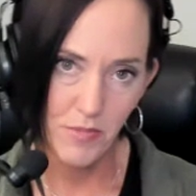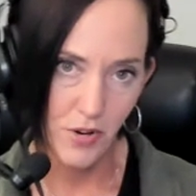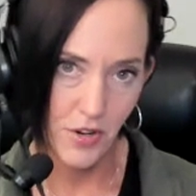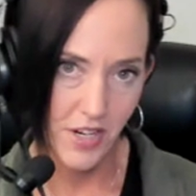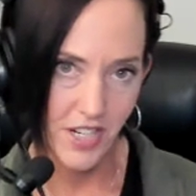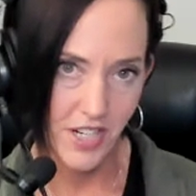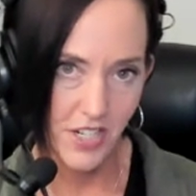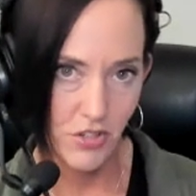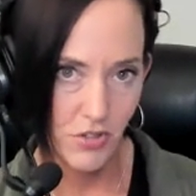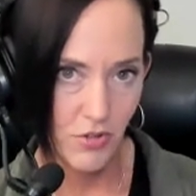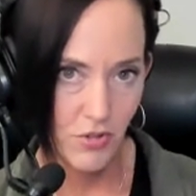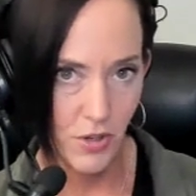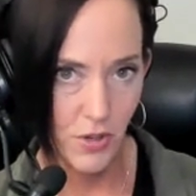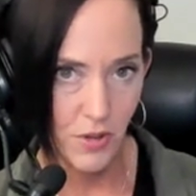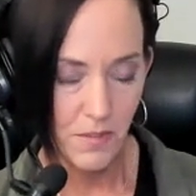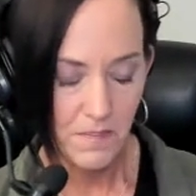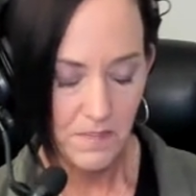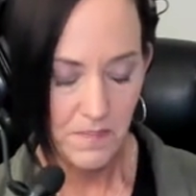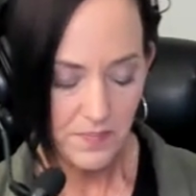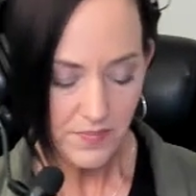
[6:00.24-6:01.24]
you more
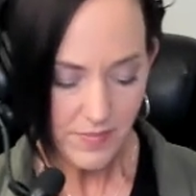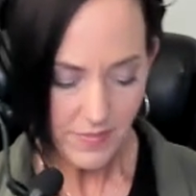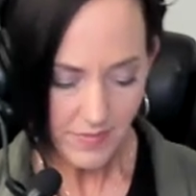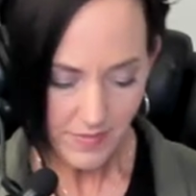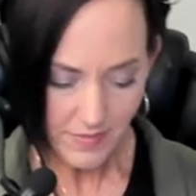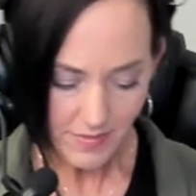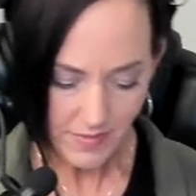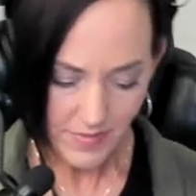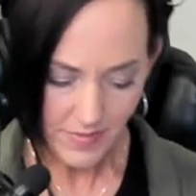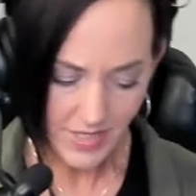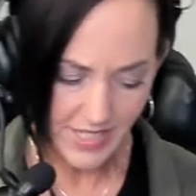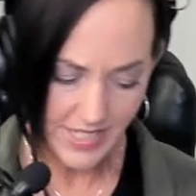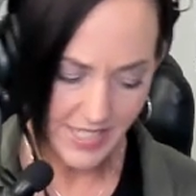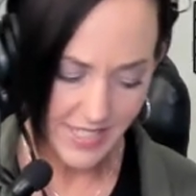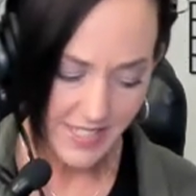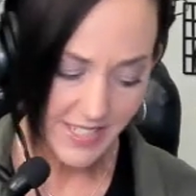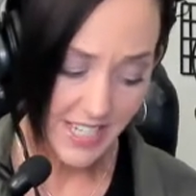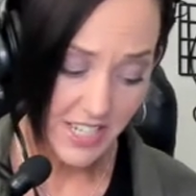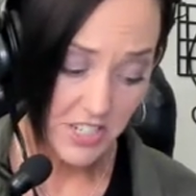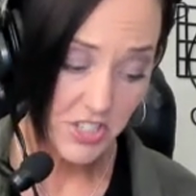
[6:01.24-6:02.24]
control and
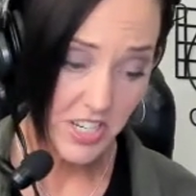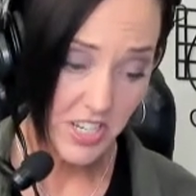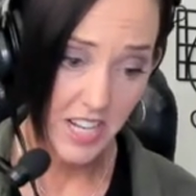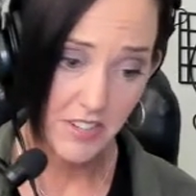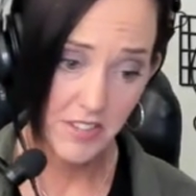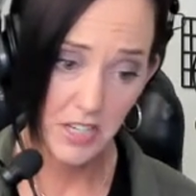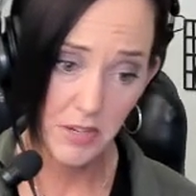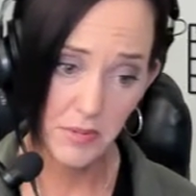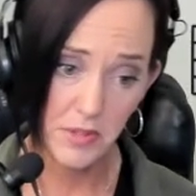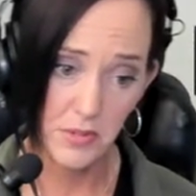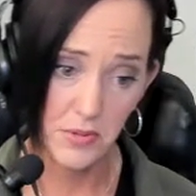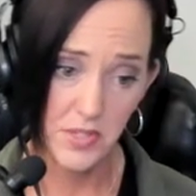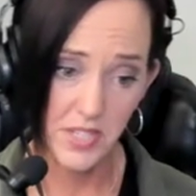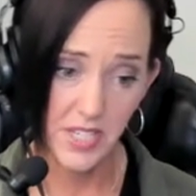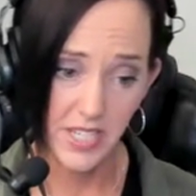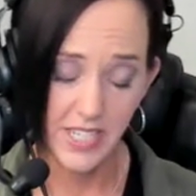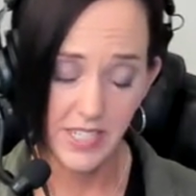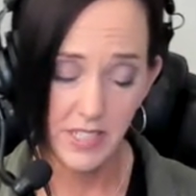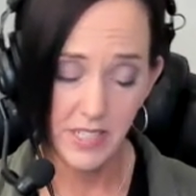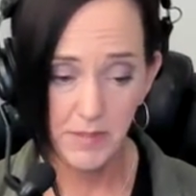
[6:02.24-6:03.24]
intentionality with your
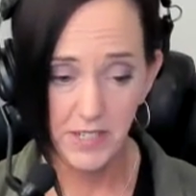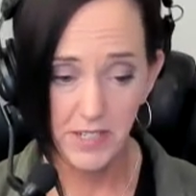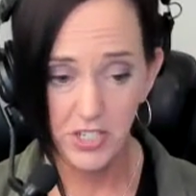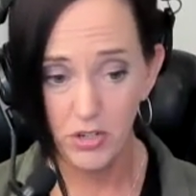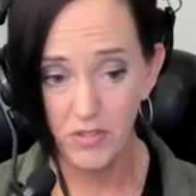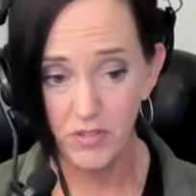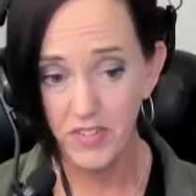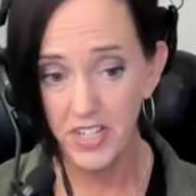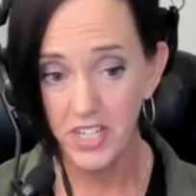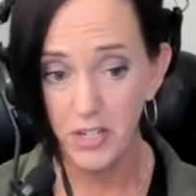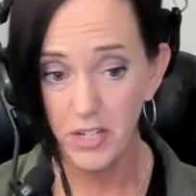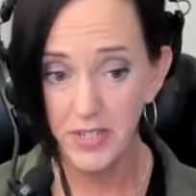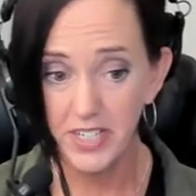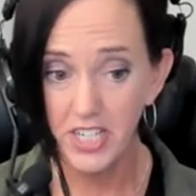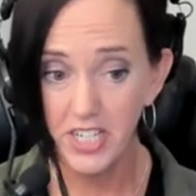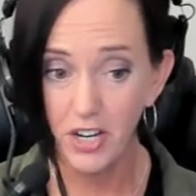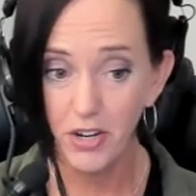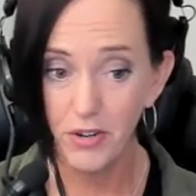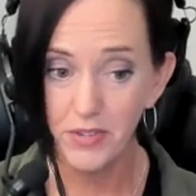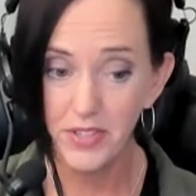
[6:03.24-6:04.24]
singing speech. Over here we
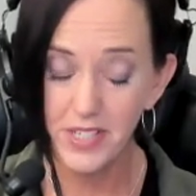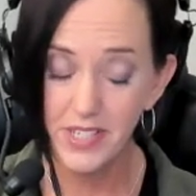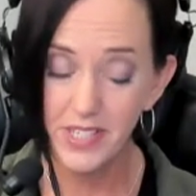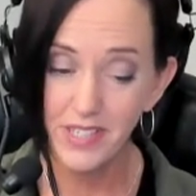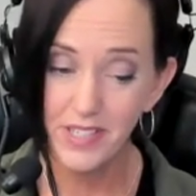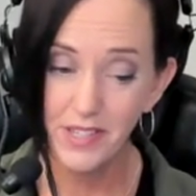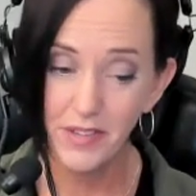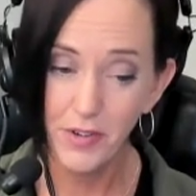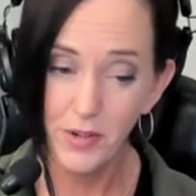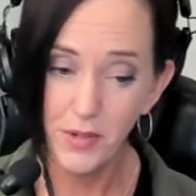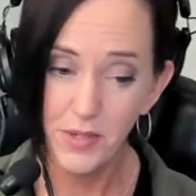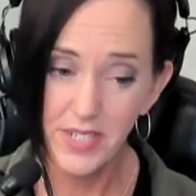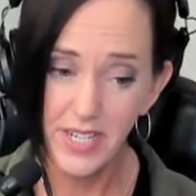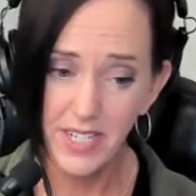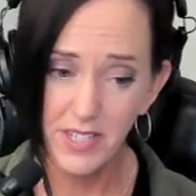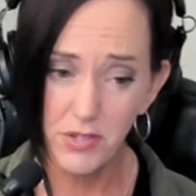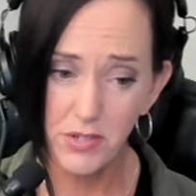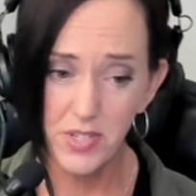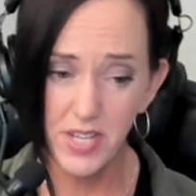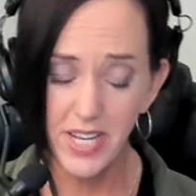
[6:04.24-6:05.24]
go. This is the first
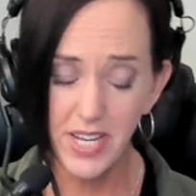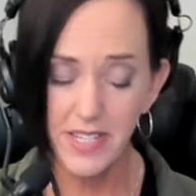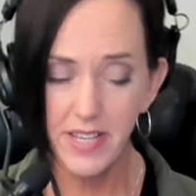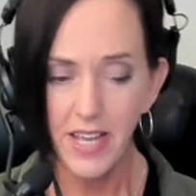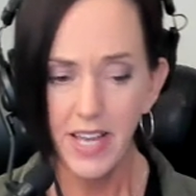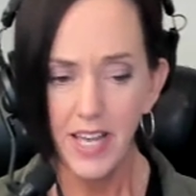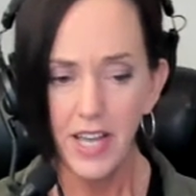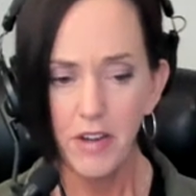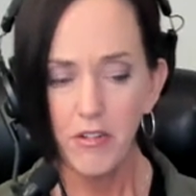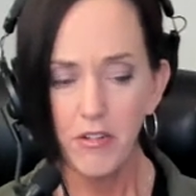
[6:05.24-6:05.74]
exercise.